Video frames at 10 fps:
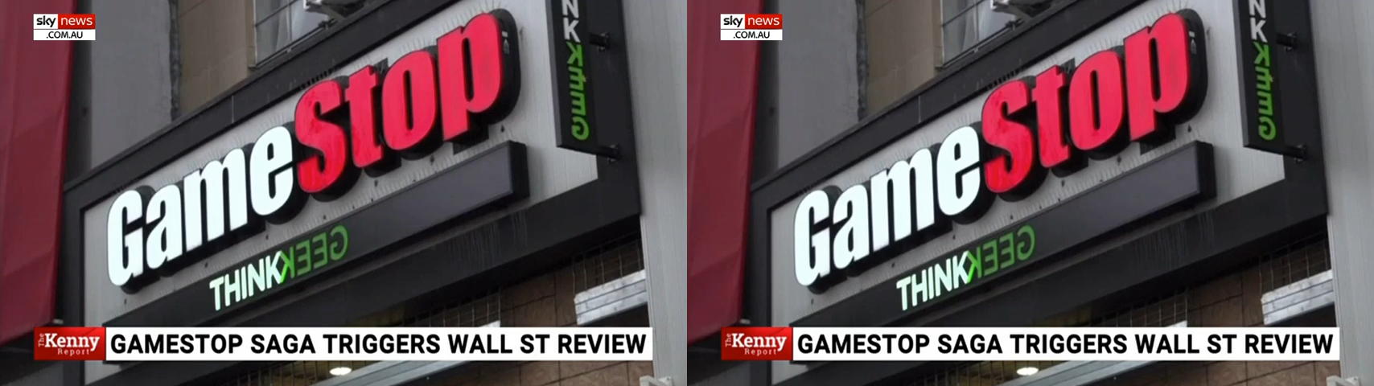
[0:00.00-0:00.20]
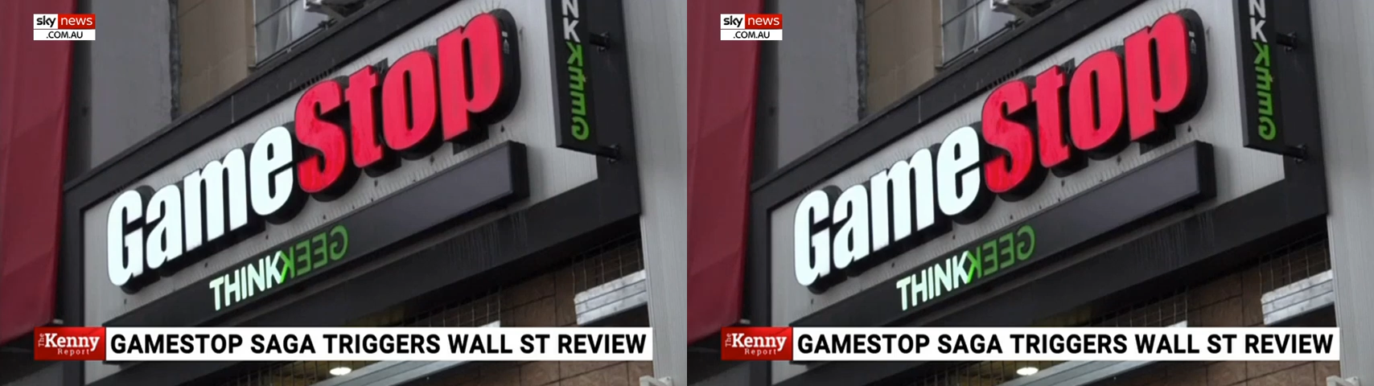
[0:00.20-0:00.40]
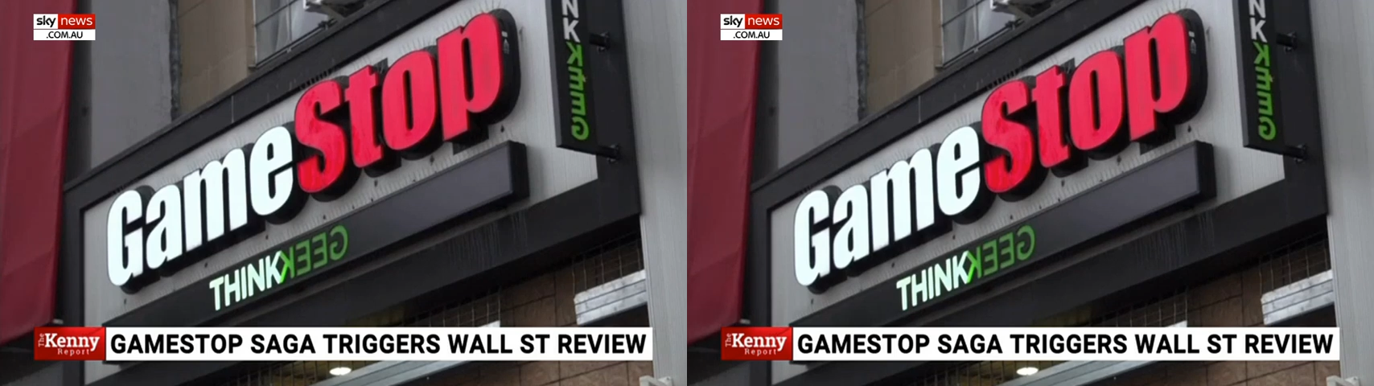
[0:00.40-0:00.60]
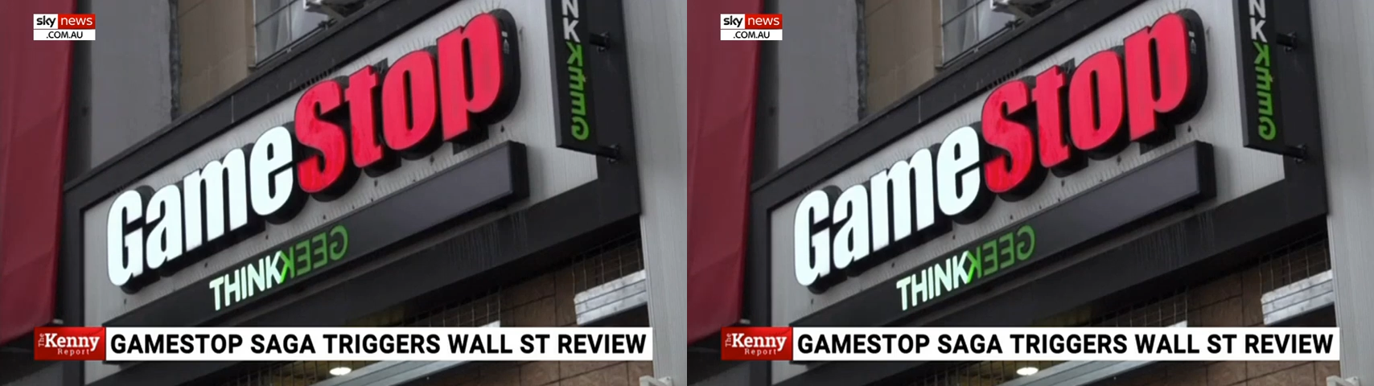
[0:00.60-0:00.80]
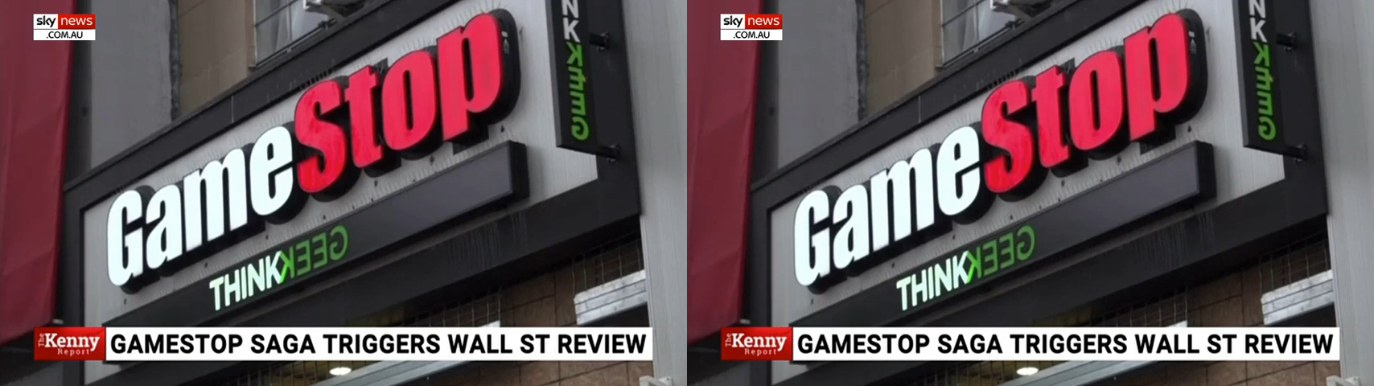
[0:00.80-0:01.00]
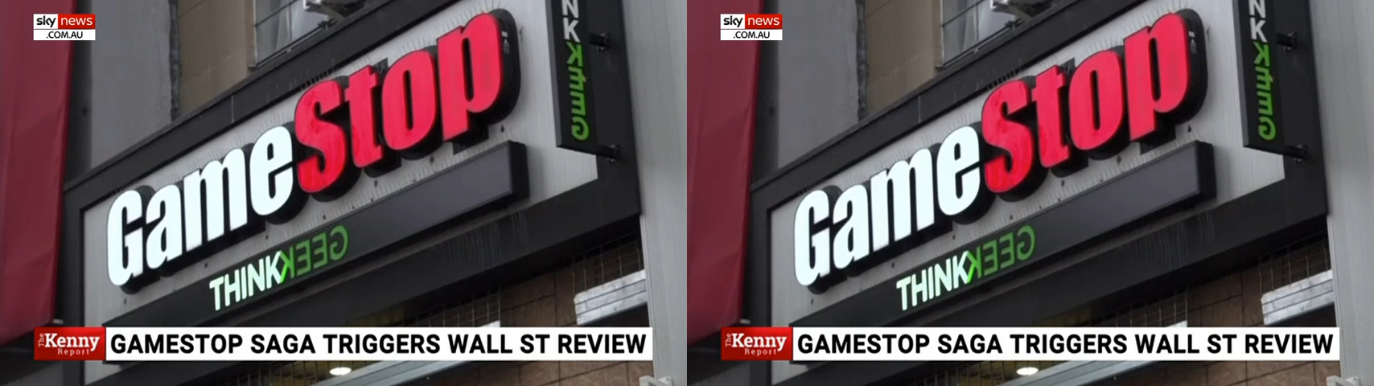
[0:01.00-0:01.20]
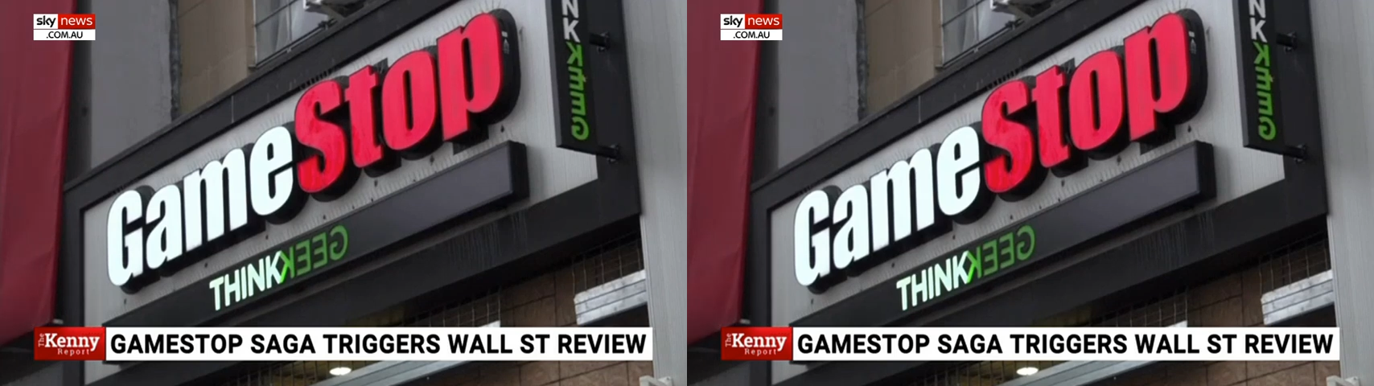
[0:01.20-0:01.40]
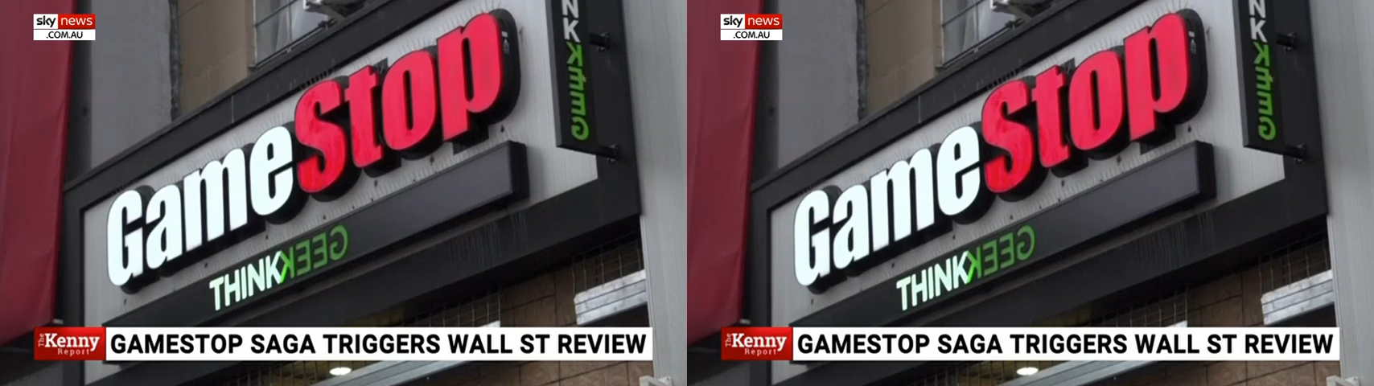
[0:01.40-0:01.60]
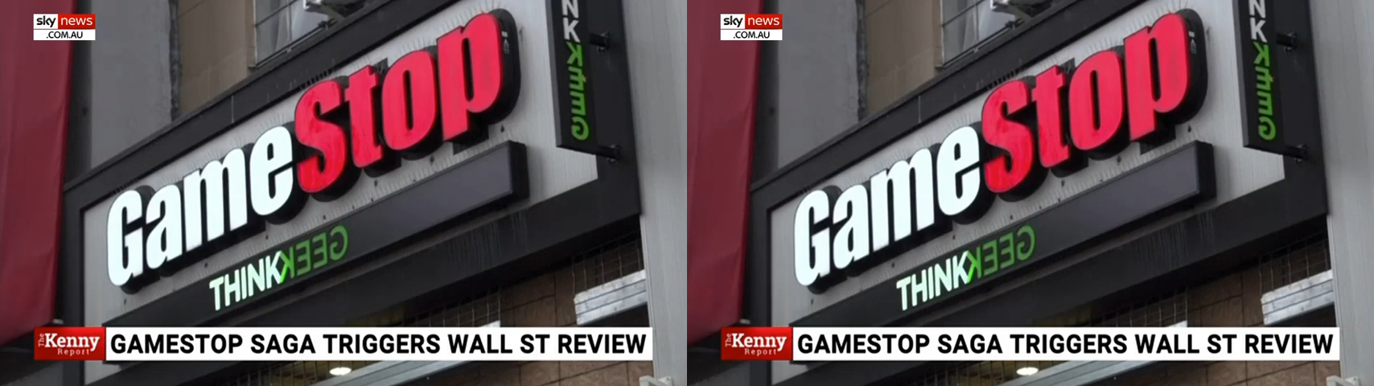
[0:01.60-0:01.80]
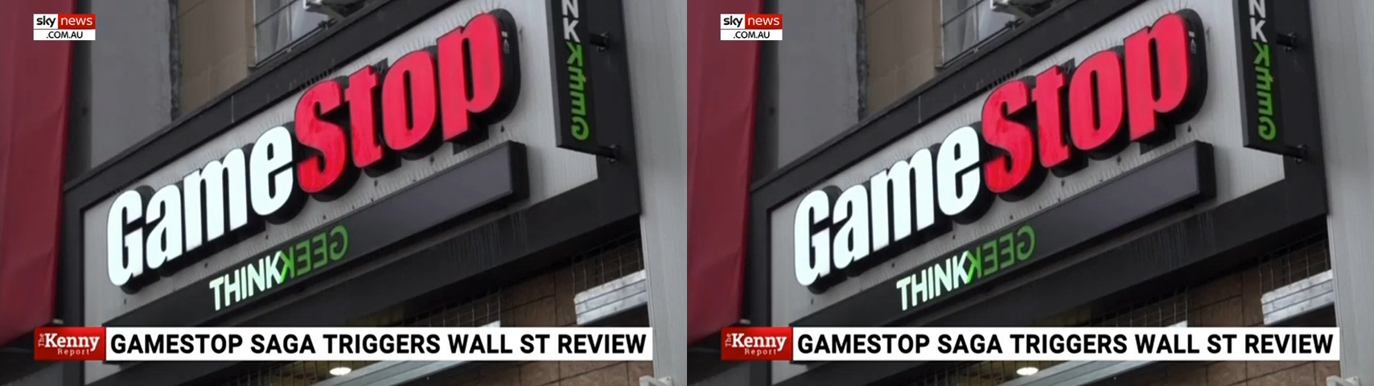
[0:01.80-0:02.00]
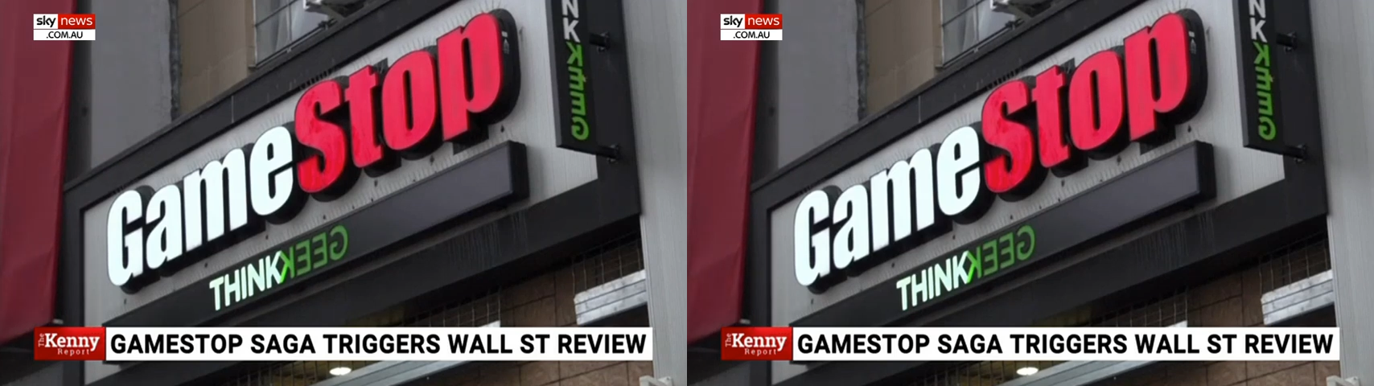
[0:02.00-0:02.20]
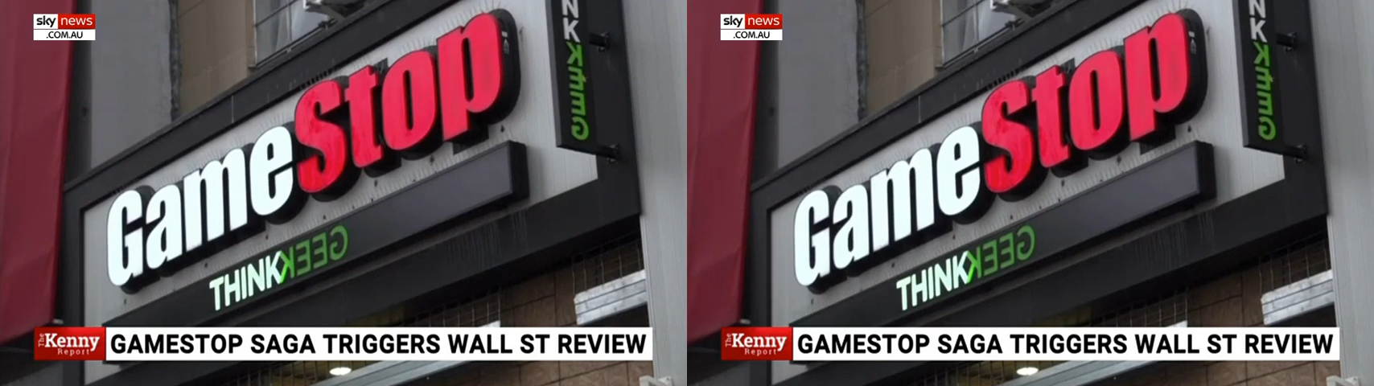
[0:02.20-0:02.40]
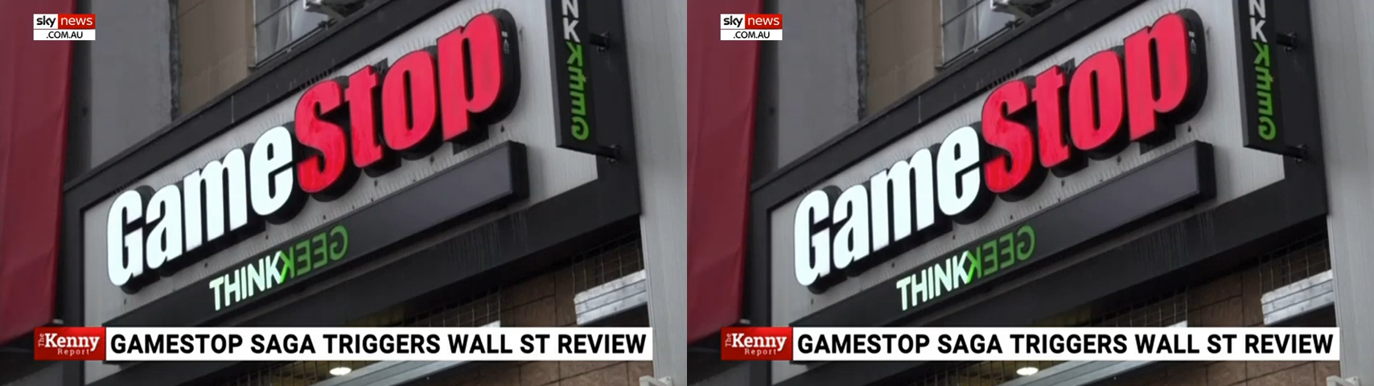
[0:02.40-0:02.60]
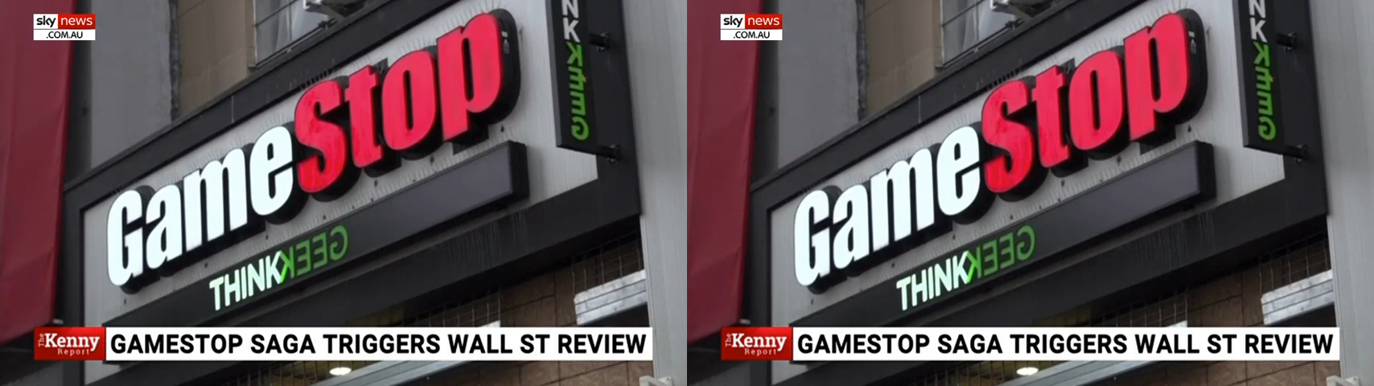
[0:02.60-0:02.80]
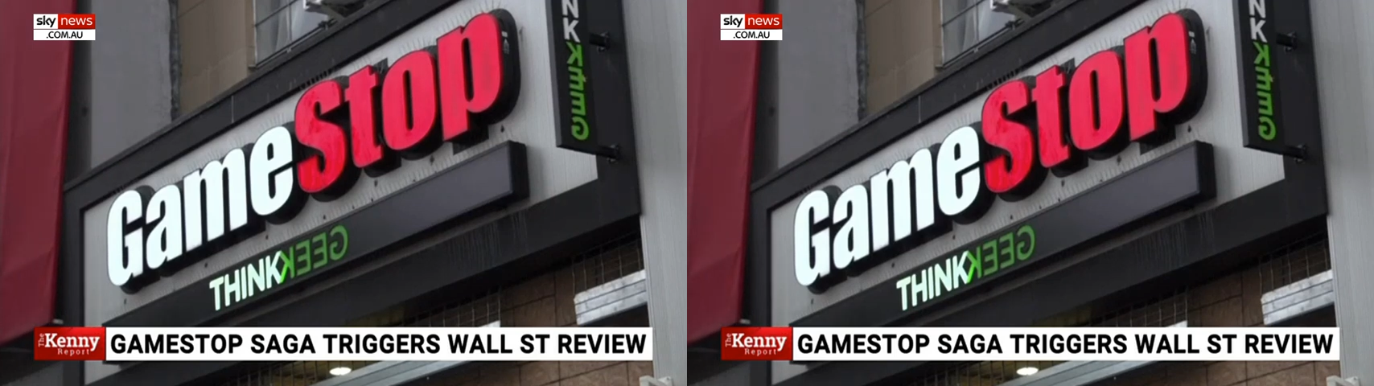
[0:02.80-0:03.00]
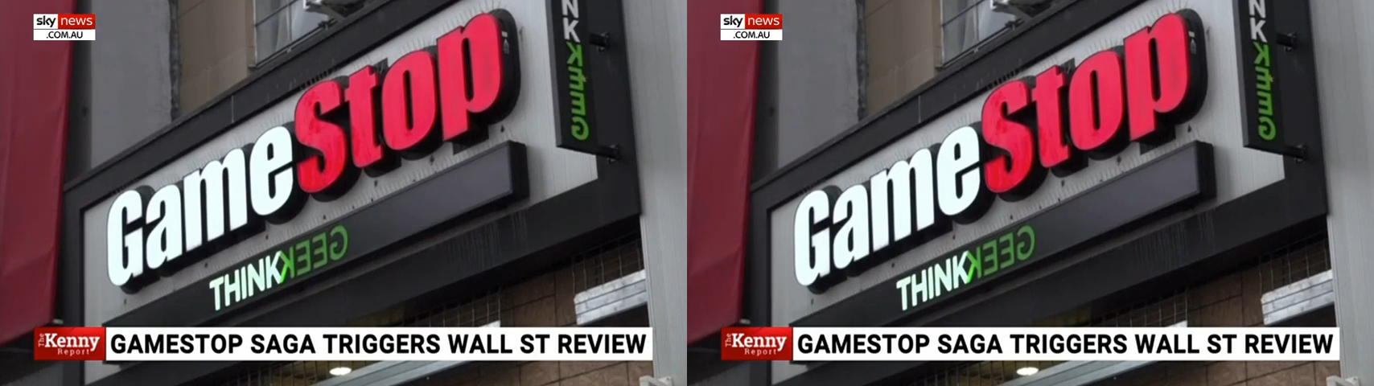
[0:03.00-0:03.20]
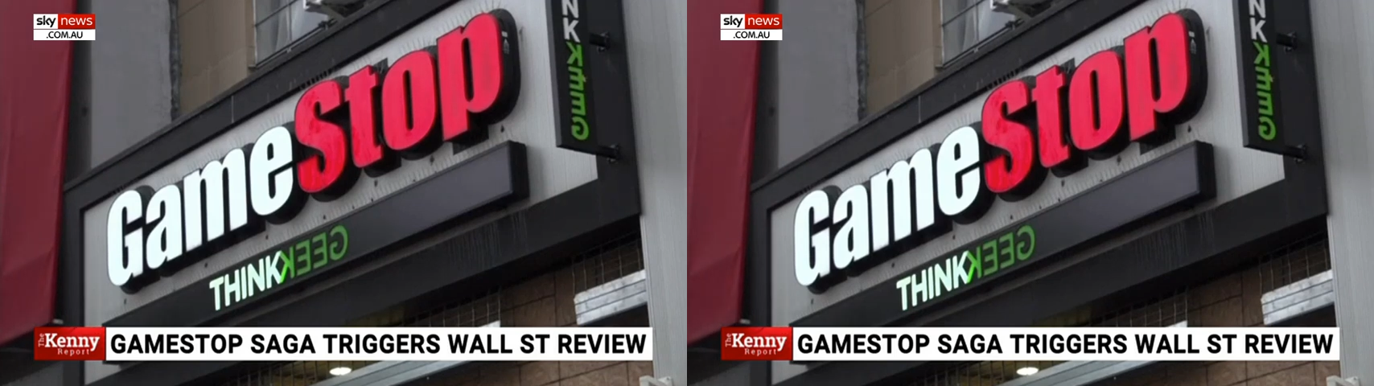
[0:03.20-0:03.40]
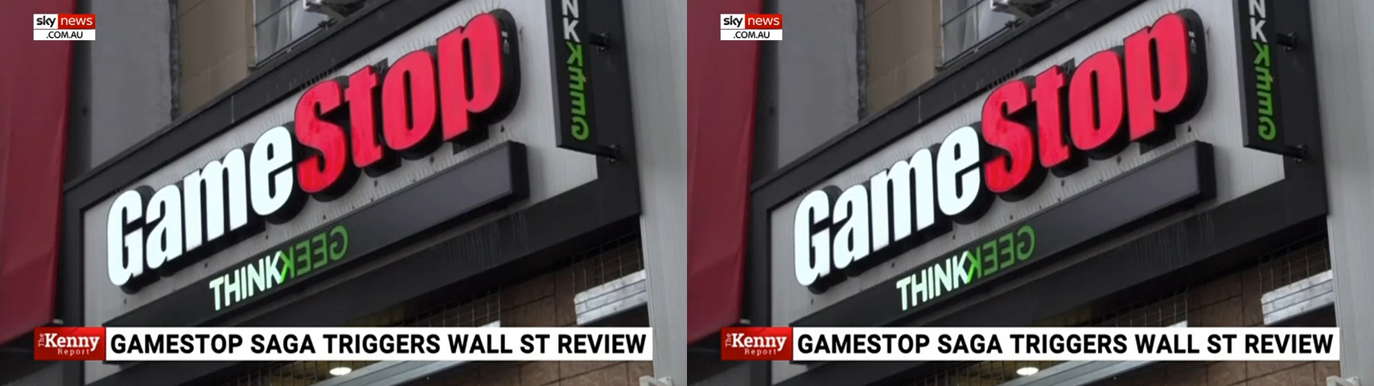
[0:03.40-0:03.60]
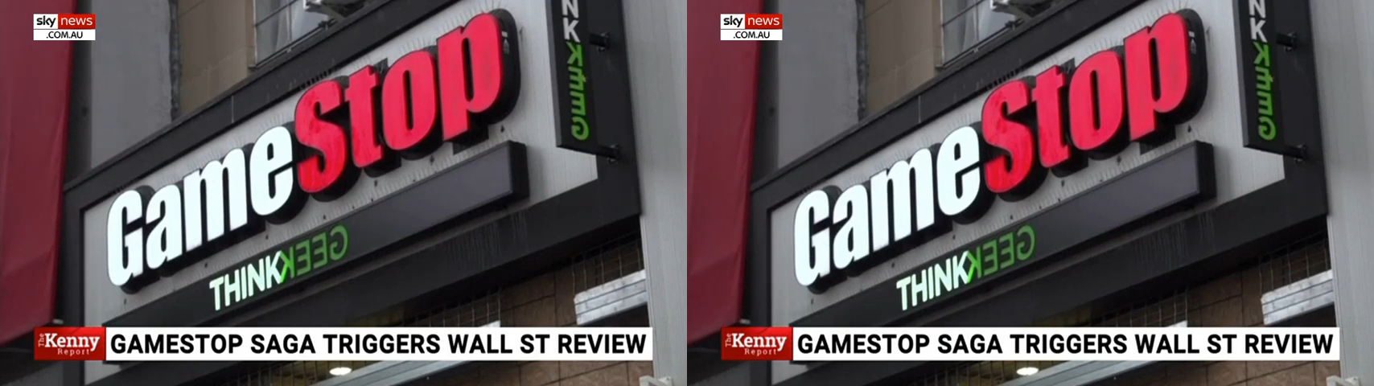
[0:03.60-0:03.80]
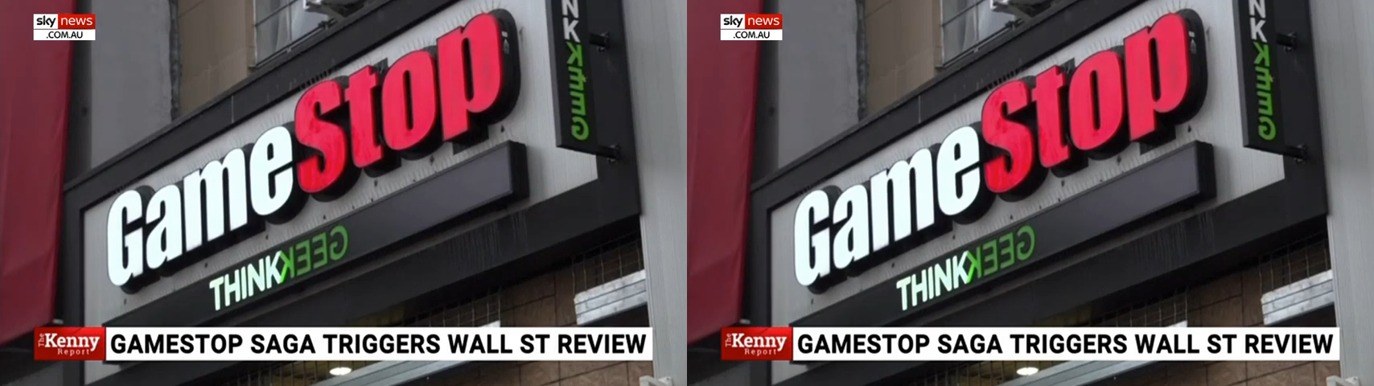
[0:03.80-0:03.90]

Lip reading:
[unreadable: no face in view]